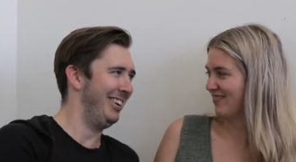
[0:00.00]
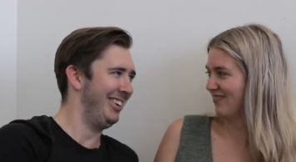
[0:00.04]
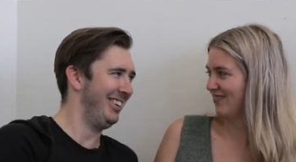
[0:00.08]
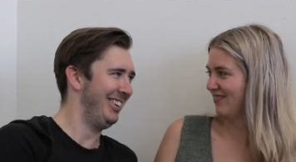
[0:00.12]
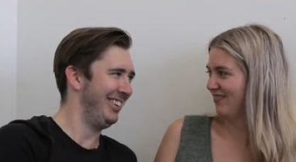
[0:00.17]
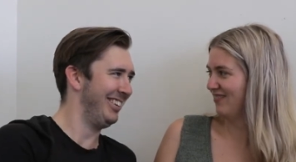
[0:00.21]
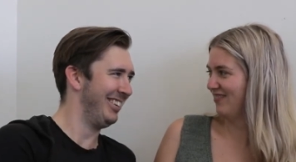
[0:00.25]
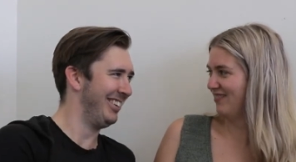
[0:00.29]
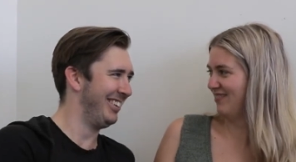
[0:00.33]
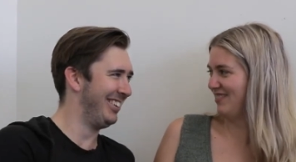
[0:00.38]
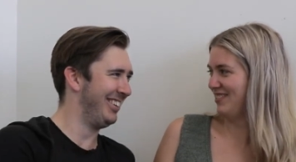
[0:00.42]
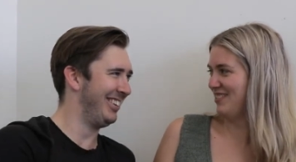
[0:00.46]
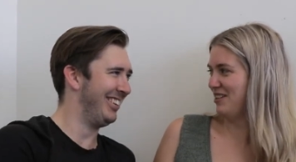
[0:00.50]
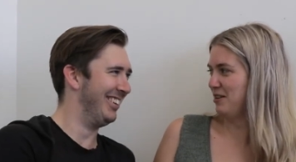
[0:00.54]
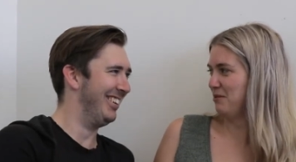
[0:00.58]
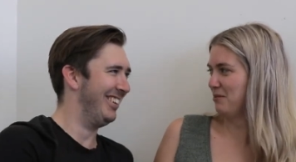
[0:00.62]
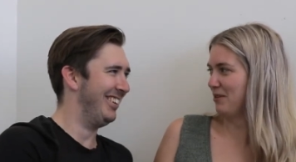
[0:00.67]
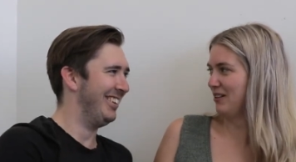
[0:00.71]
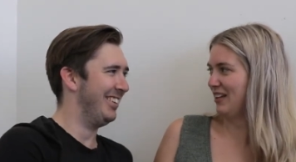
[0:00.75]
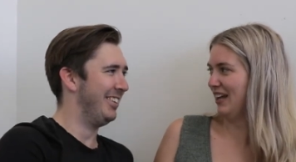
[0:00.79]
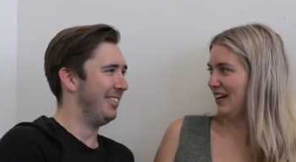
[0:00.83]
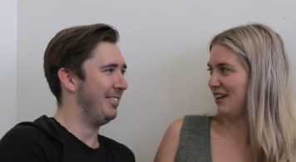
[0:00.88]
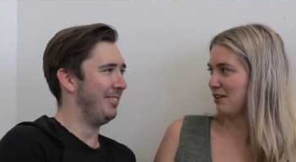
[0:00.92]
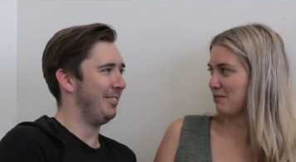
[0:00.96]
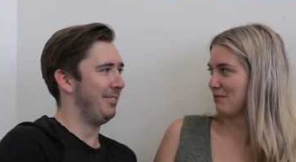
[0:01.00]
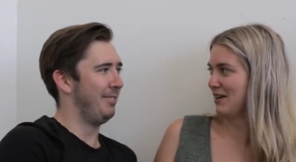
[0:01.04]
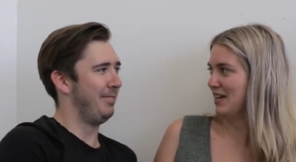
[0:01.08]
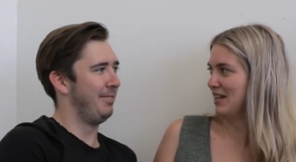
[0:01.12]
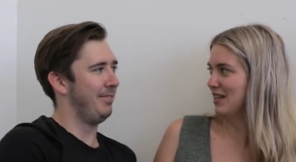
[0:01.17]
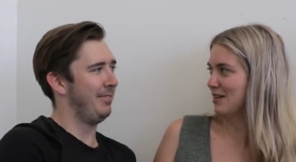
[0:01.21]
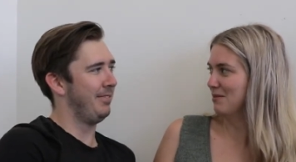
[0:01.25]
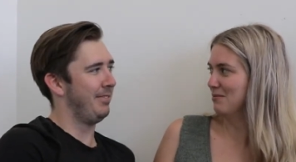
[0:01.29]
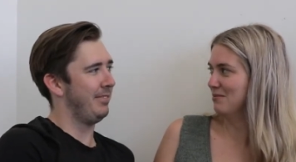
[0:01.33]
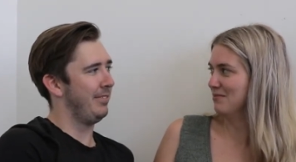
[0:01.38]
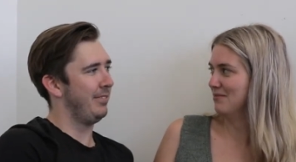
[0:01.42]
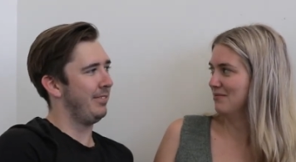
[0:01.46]
Speaker 1: you want like three of
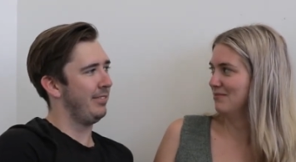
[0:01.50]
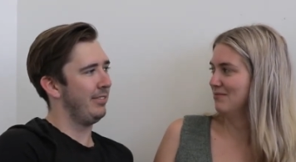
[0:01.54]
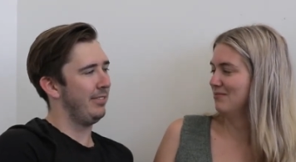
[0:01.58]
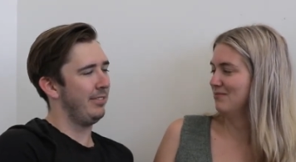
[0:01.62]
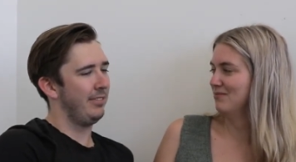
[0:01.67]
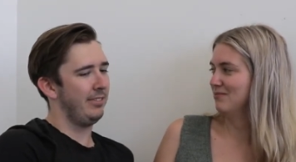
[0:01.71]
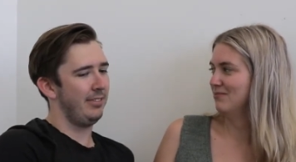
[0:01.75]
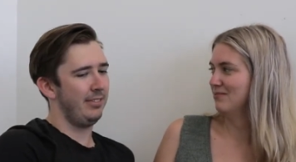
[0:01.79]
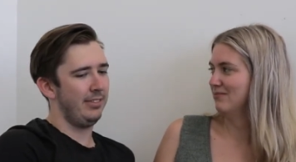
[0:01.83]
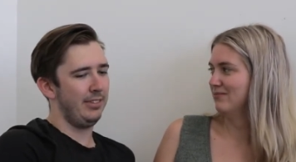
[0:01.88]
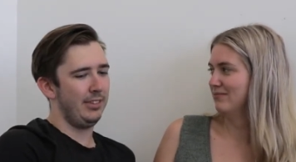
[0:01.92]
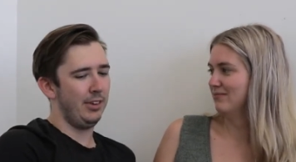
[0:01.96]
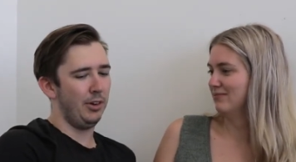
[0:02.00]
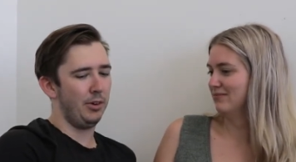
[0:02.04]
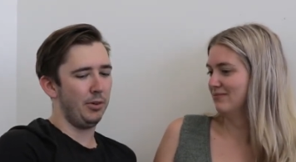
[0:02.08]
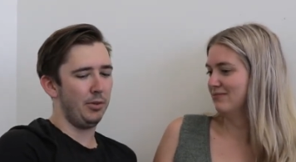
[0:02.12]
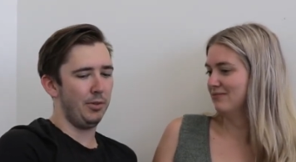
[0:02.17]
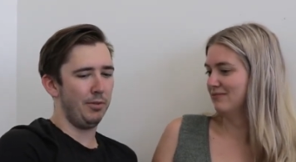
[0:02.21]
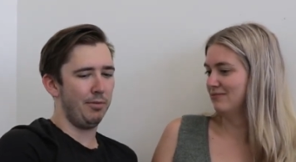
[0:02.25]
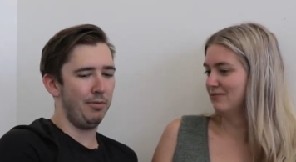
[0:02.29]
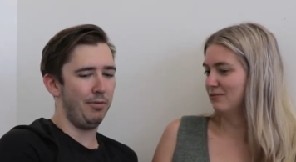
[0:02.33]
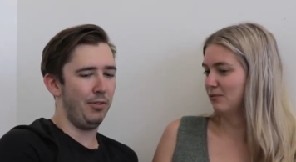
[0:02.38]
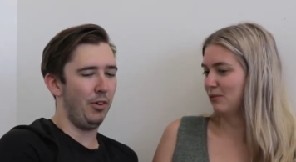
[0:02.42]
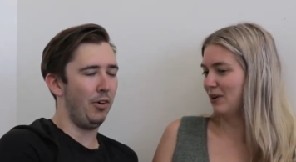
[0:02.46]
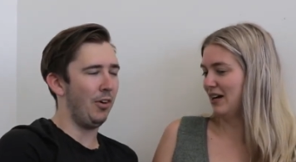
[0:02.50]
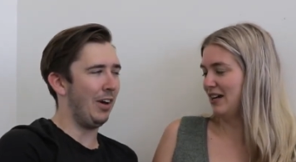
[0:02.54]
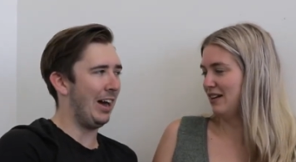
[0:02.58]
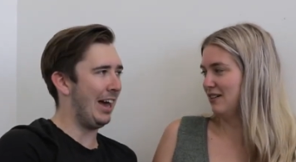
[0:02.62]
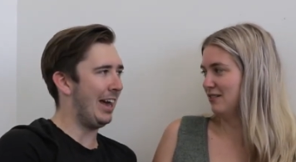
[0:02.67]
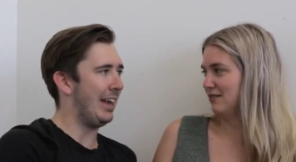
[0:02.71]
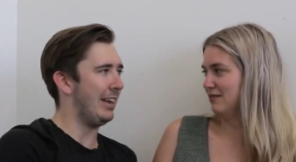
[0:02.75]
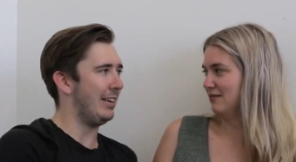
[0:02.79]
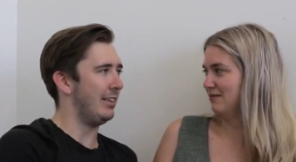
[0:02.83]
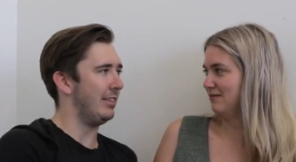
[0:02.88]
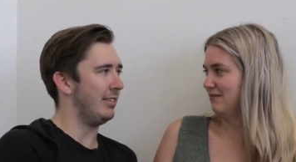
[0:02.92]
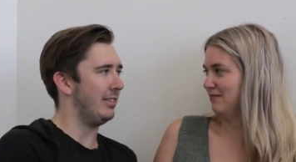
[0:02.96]
them.
Speaker 2: No, I've got four Wait.
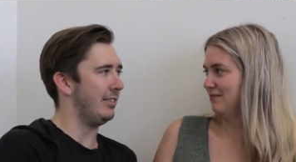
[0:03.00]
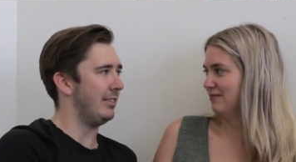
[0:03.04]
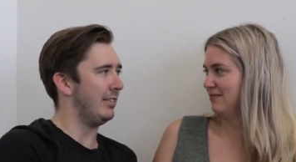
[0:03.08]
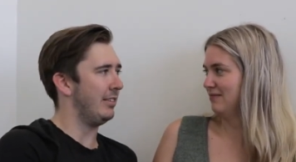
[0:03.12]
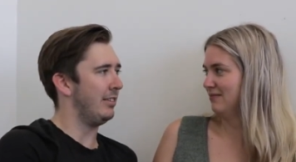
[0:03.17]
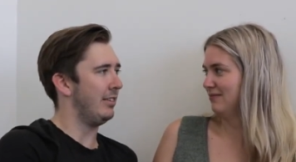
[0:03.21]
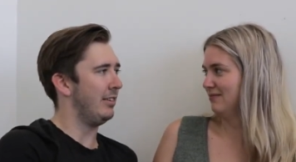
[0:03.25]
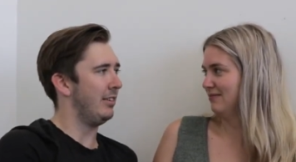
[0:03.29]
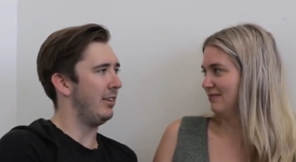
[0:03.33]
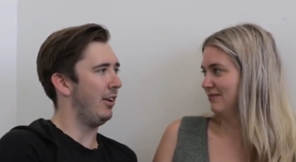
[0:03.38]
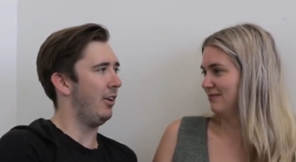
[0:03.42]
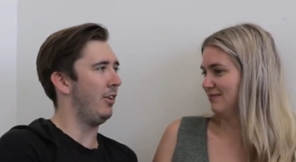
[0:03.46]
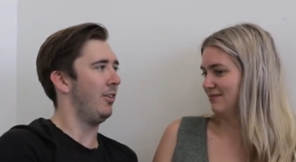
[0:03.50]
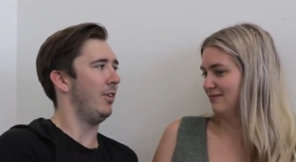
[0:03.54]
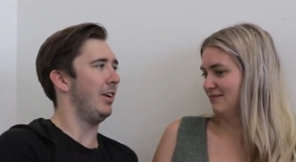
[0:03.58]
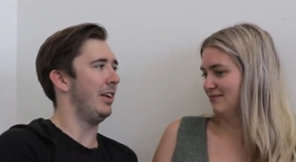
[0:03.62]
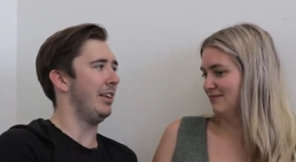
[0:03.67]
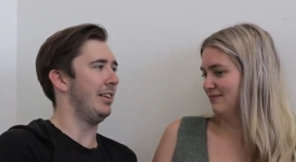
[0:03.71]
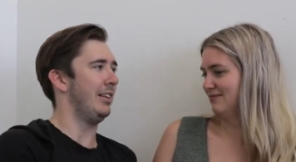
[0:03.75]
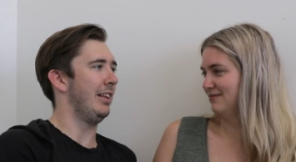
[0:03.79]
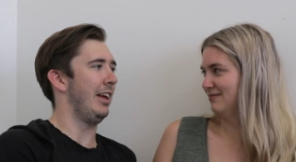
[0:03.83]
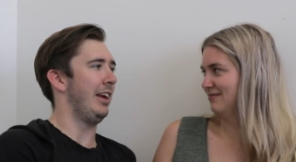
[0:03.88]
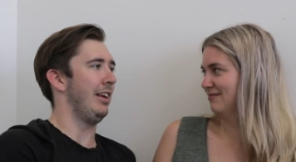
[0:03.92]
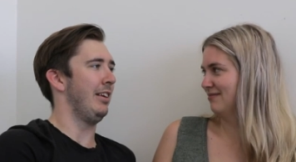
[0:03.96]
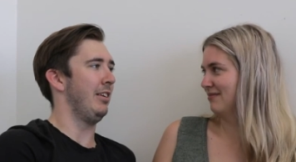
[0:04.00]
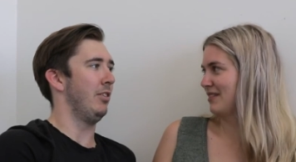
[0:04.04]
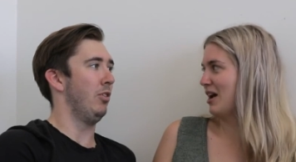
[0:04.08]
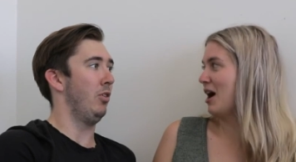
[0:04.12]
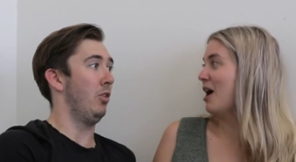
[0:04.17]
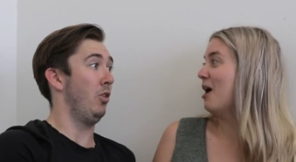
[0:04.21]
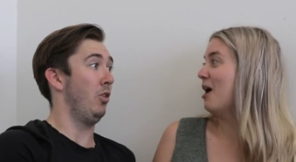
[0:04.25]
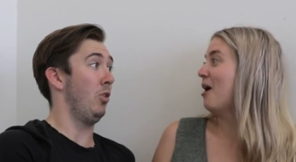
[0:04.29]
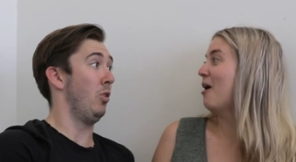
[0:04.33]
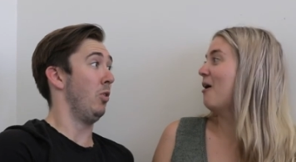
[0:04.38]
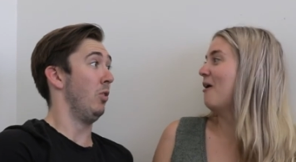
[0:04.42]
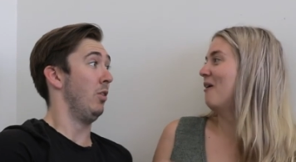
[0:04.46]
hands. Oh, uh, like.
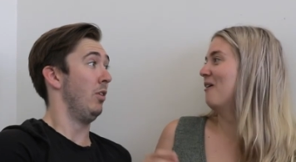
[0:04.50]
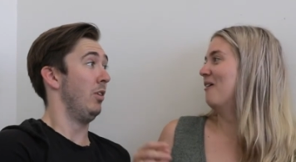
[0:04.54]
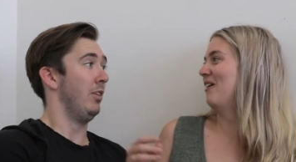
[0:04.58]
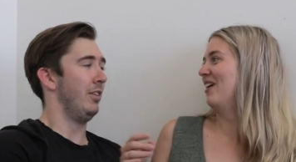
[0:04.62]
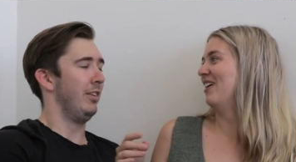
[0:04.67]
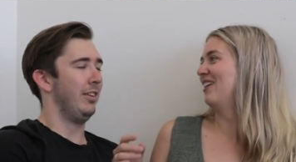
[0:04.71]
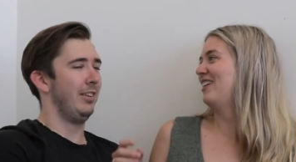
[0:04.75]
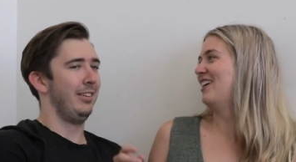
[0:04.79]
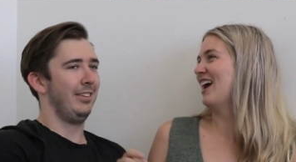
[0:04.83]
Speaker 1: Oh, oh.